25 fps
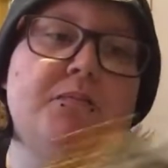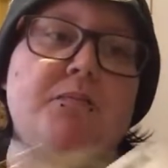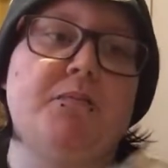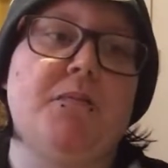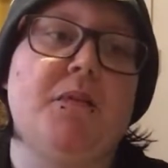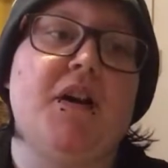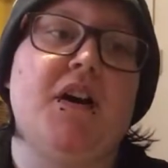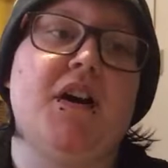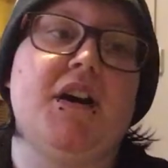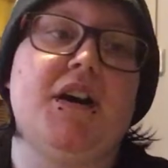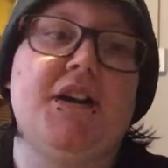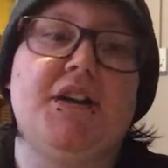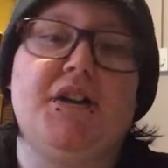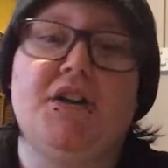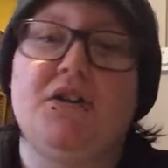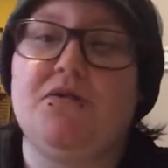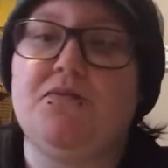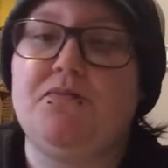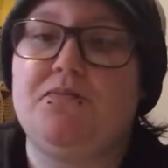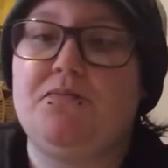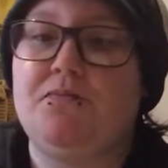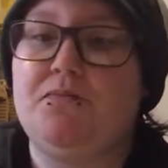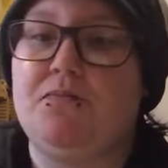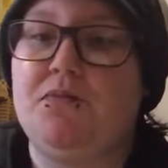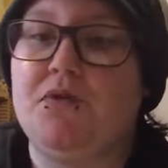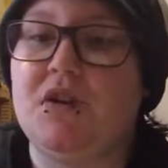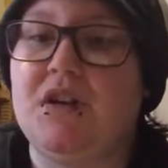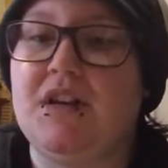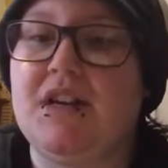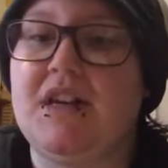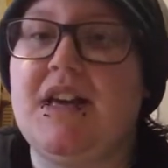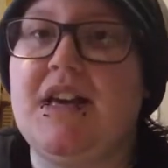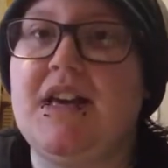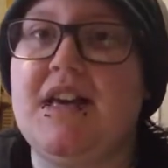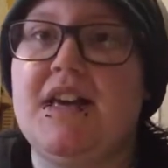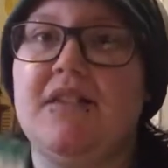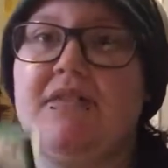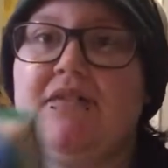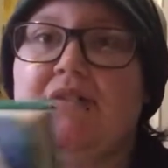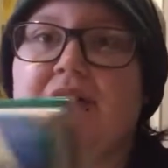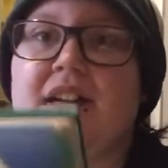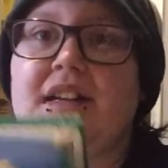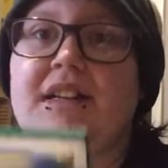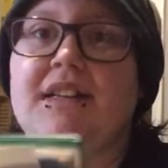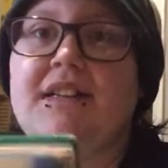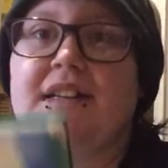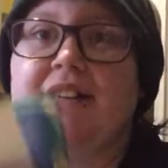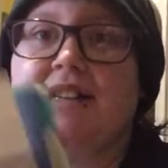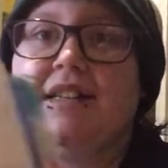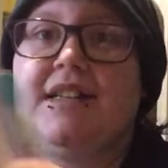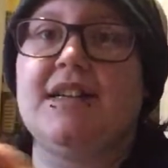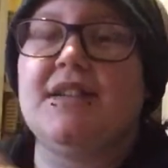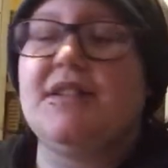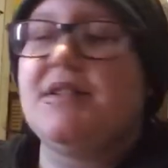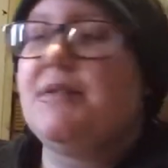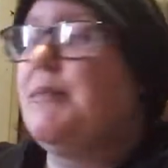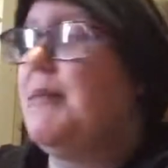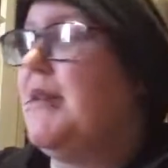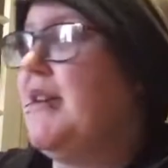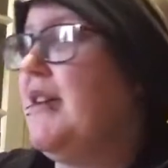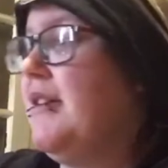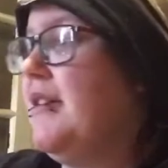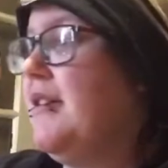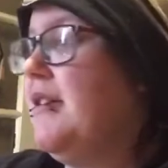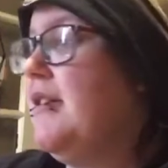my notebook here and it tells me